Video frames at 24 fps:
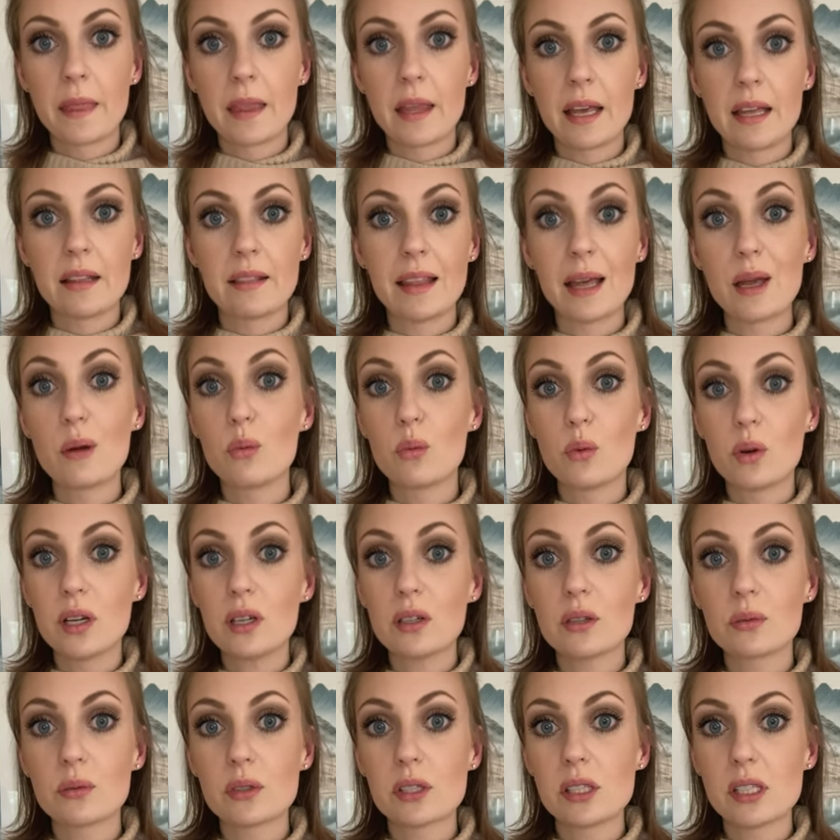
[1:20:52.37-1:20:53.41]
And they
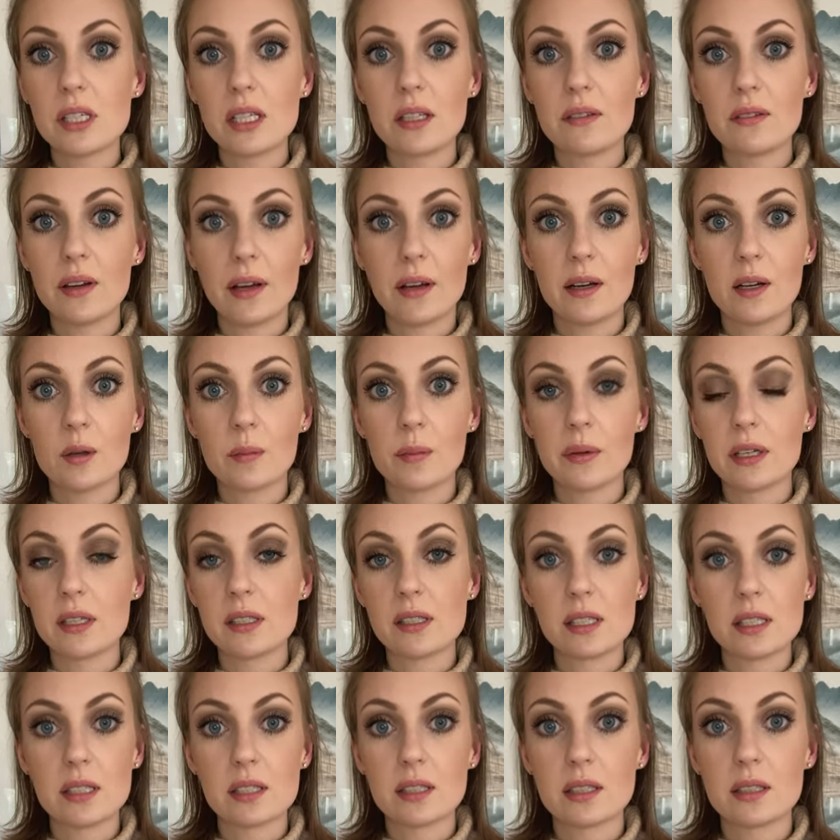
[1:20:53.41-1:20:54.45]
will receive help and
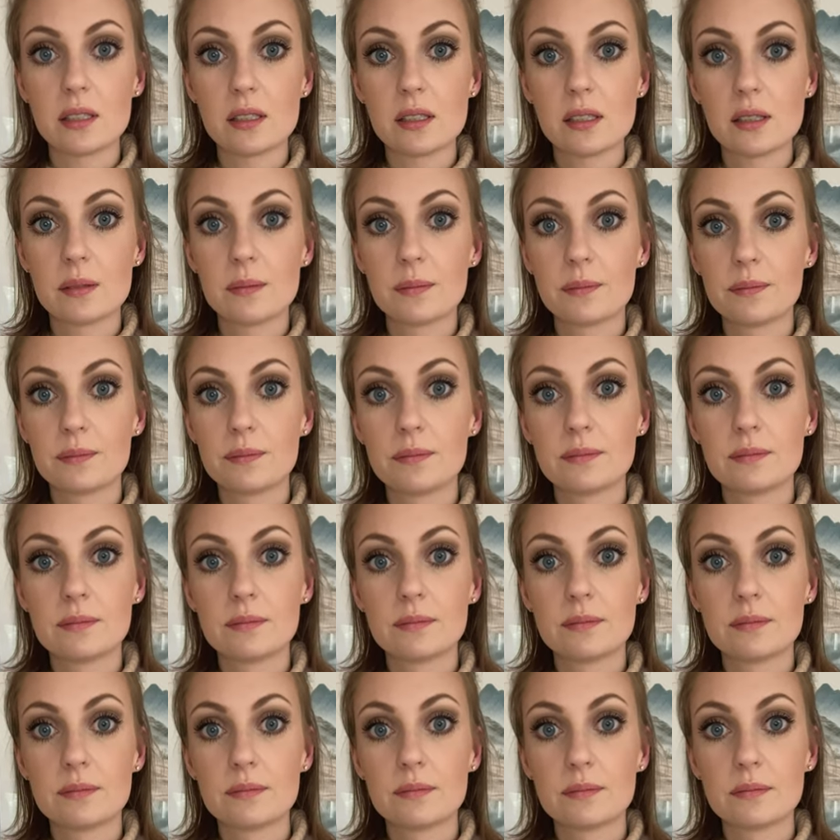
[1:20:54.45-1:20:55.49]
assistance.
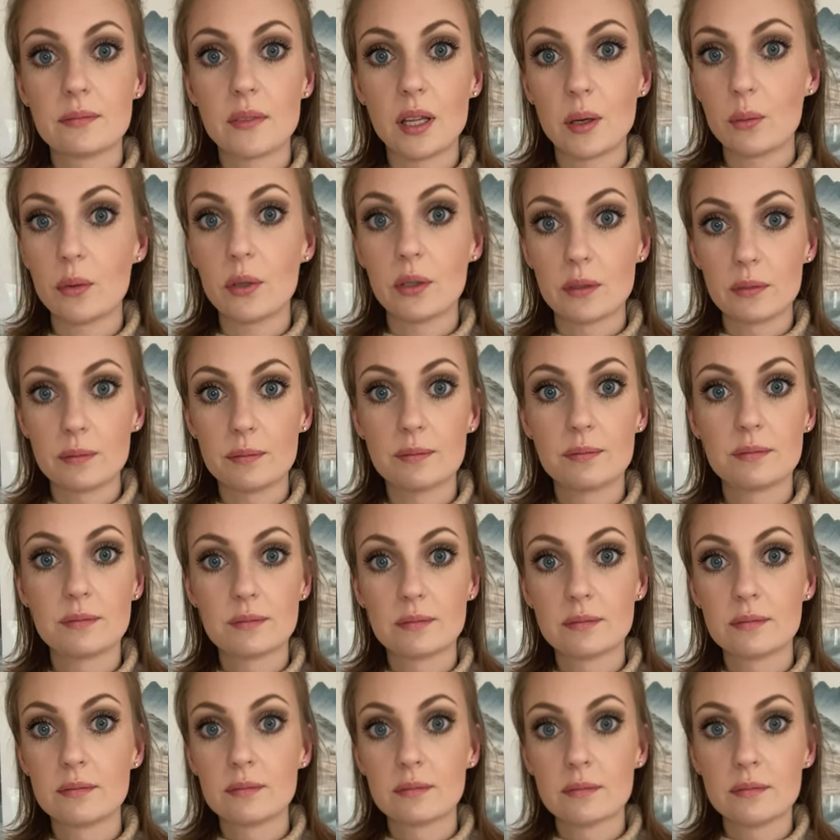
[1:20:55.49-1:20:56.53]
They will.
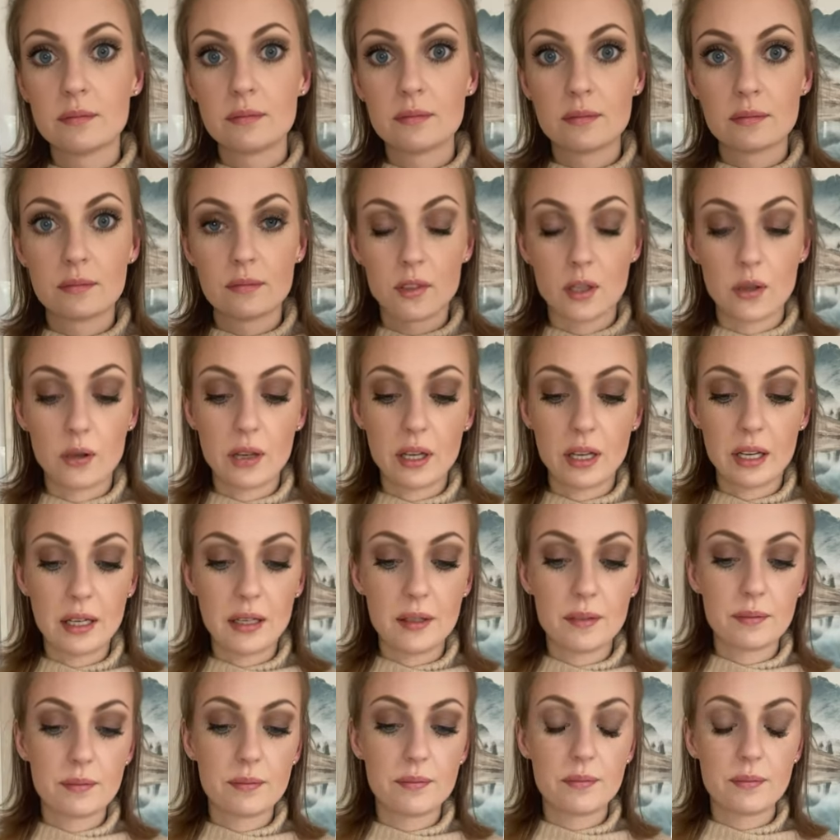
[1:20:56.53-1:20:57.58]

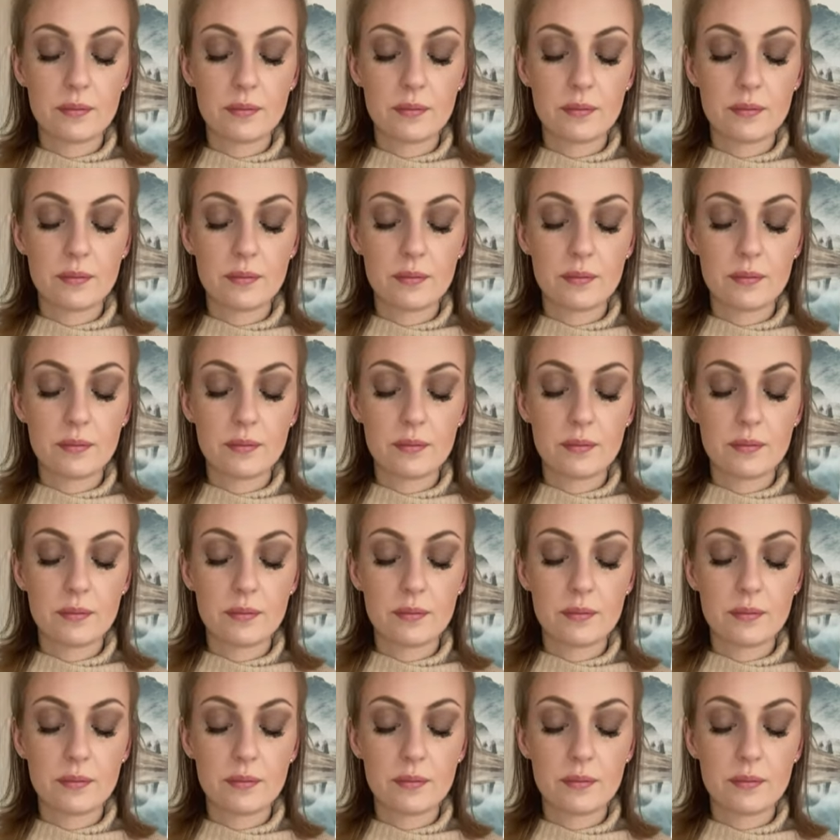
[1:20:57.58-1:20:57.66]
Okay.